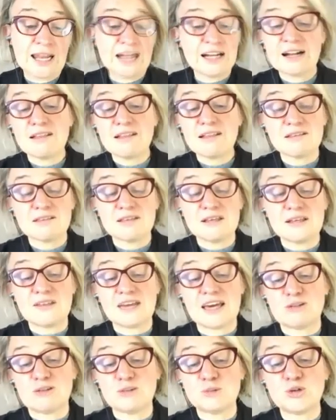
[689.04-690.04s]
And another thing
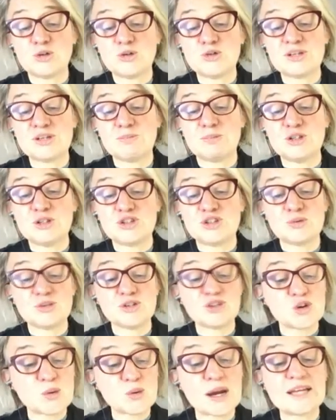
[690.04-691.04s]
the government could simply do
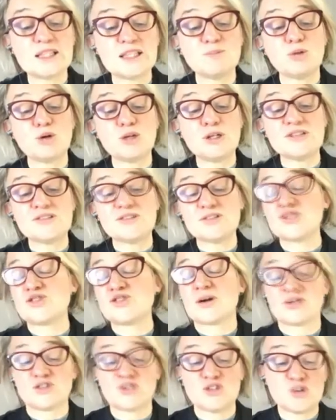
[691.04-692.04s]
is create the bodies and
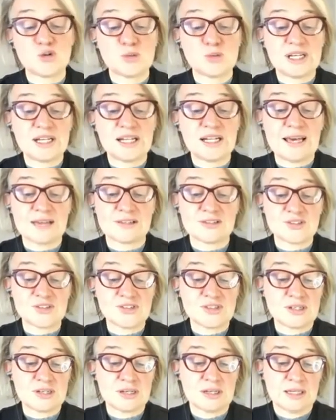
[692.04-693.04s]
structures already
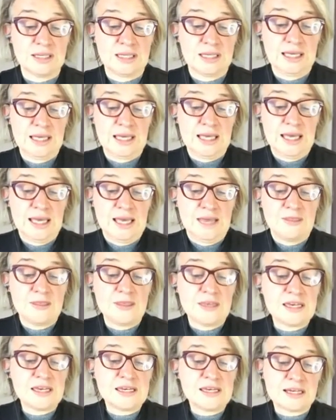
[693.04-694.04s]
announced.
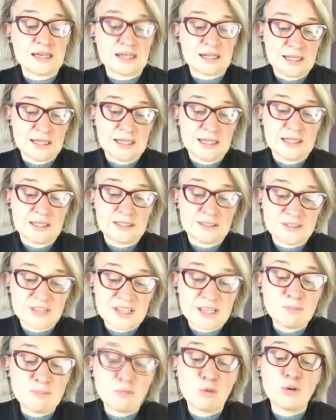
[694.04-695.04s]
The
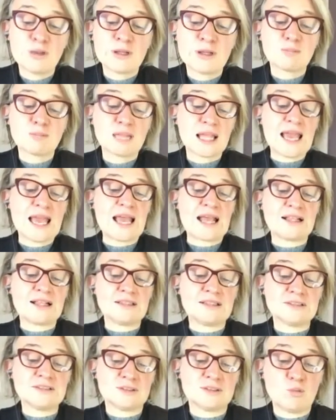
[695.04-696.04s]
10-point
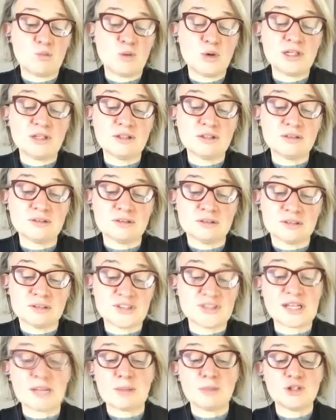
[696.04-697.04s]
plan will
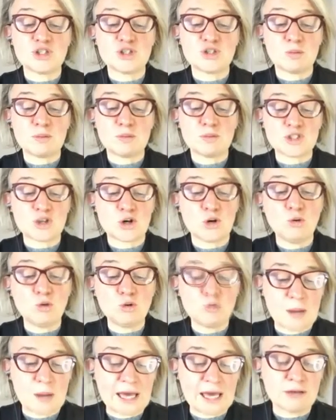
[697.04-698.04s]
establish, we were
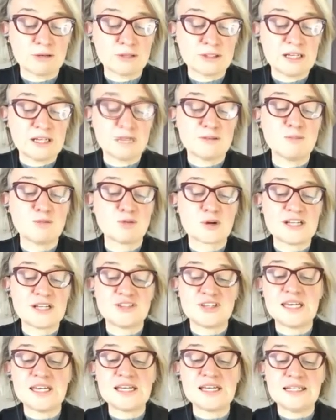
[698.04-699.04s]
told back on November
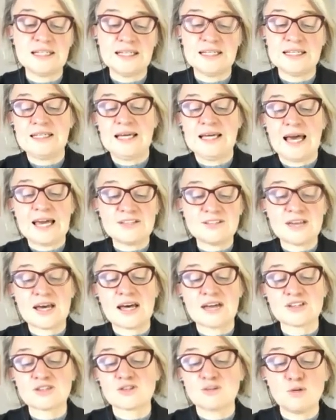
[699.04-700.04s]
18, a
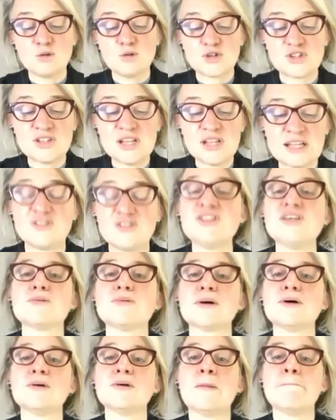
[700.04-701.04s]
task force net
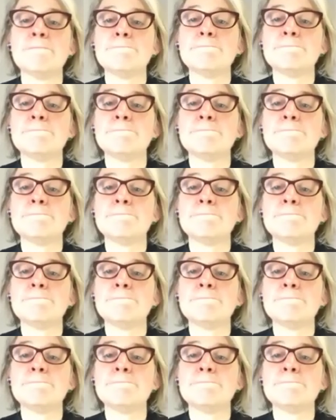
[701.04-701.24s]
zero.